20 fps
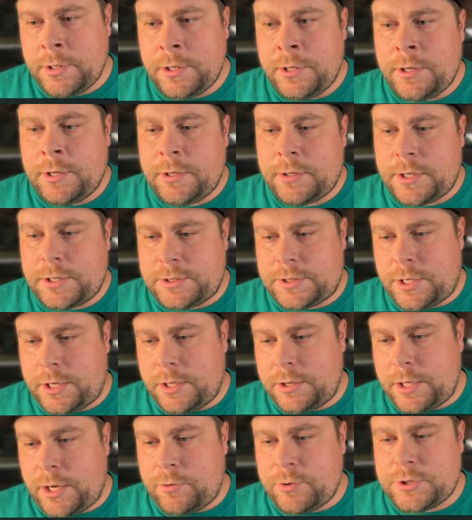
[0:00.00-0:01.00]
because
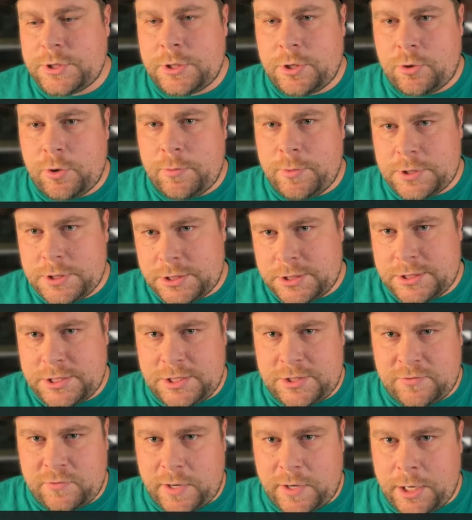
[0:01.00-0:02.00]
that was an agreement to
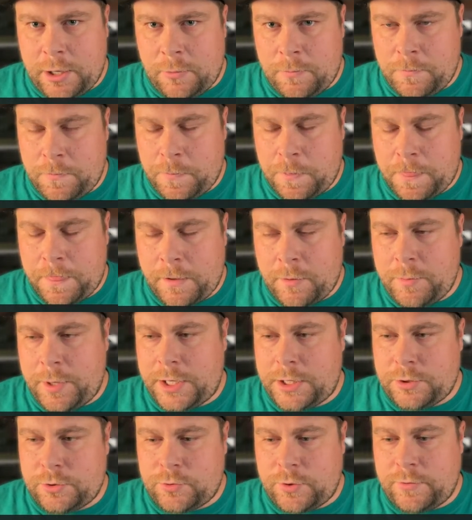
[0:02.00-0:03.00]
cease fire back
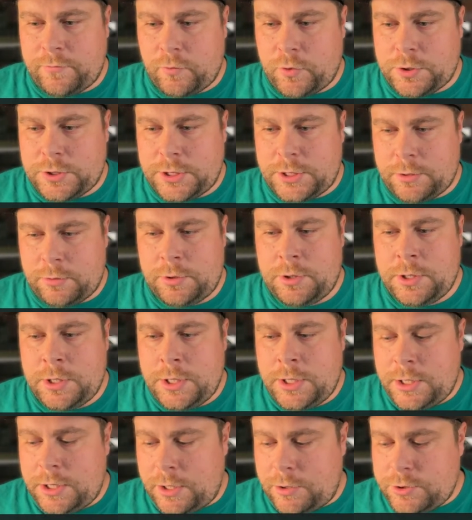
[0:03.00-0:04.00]
in 2014. And
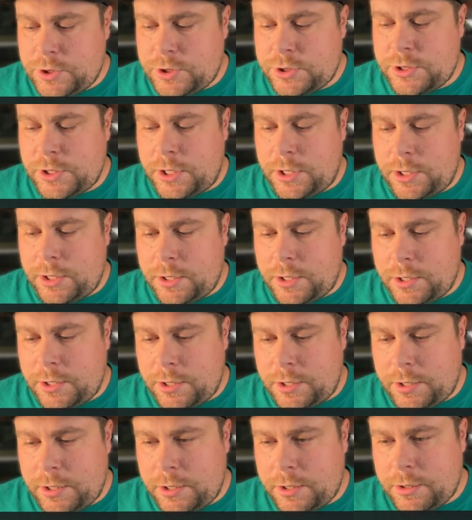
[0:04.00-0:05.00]
that was just
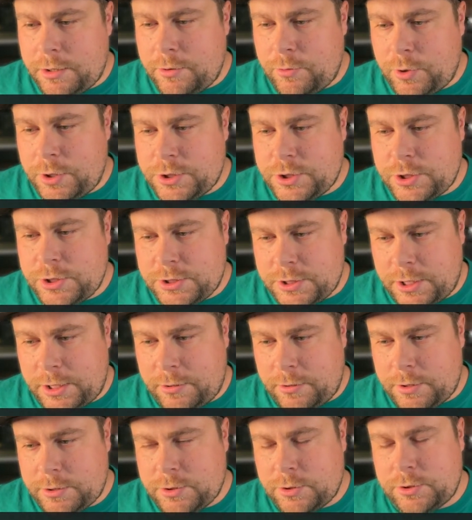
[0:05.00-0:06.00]
what she said.
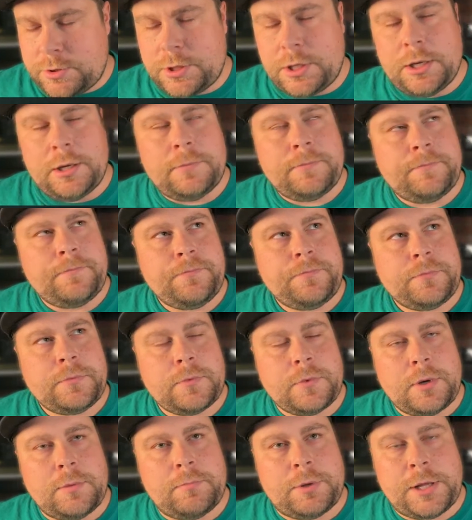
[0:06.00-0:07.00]
This is I'm
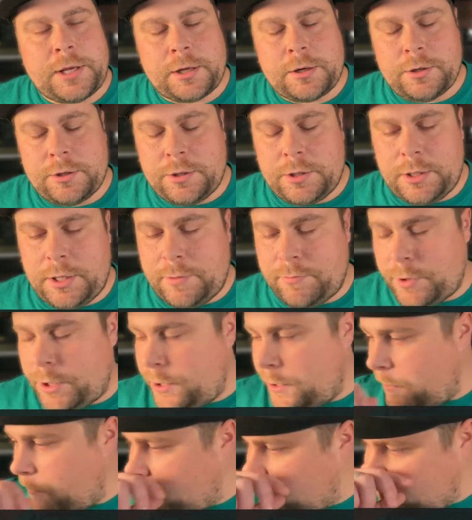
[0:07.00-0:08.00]
blanking on her name right
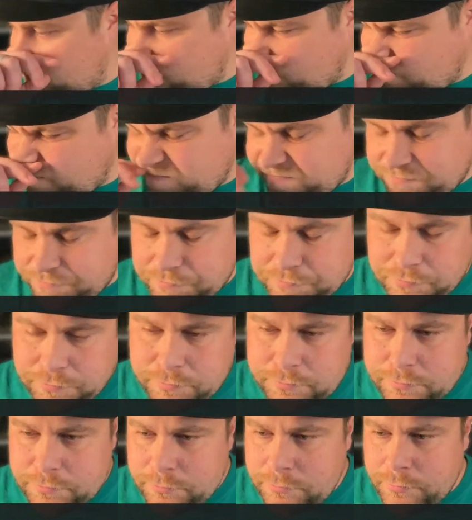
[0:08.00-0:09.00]
now.
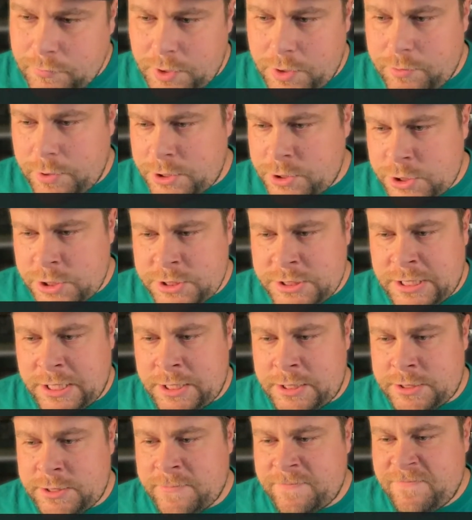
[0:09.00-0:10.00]
What she said
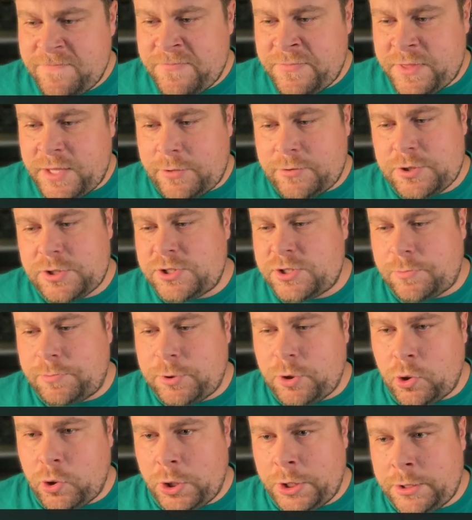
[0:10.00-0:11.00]
is that was just a
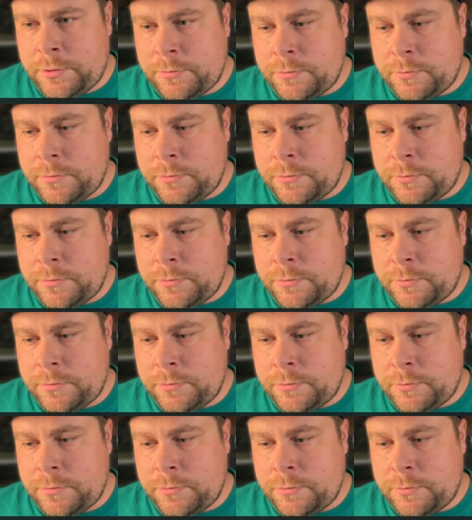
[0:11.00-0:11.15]
ploy